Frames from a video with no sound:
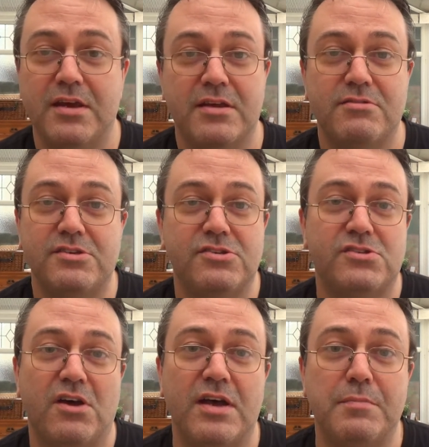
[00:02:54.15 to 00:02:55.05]
I'd only just
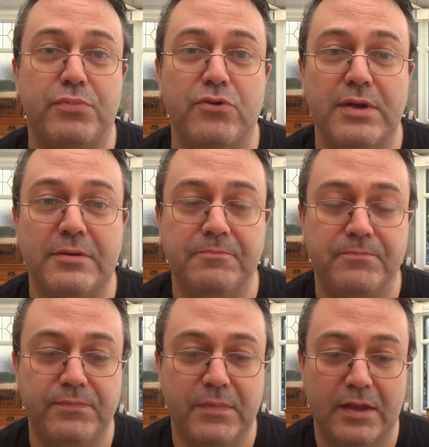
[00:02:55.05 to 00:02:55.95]
started brewing,
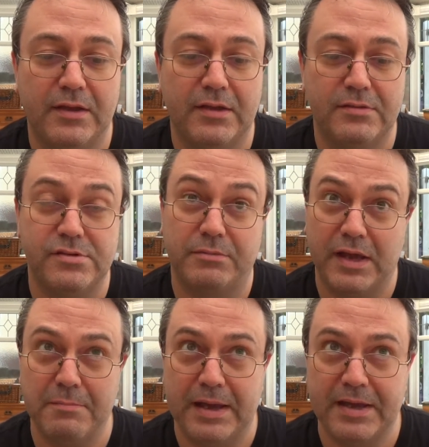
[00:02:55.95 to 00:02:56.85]
so I'm
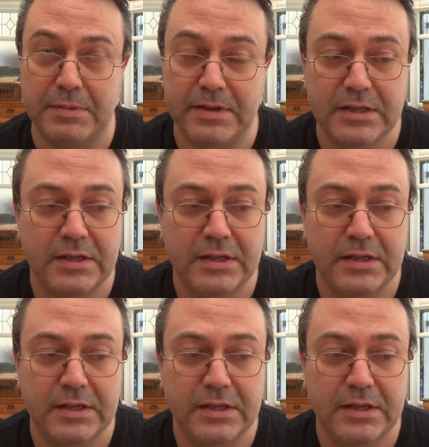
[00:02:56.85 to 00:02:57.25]
going back a bit,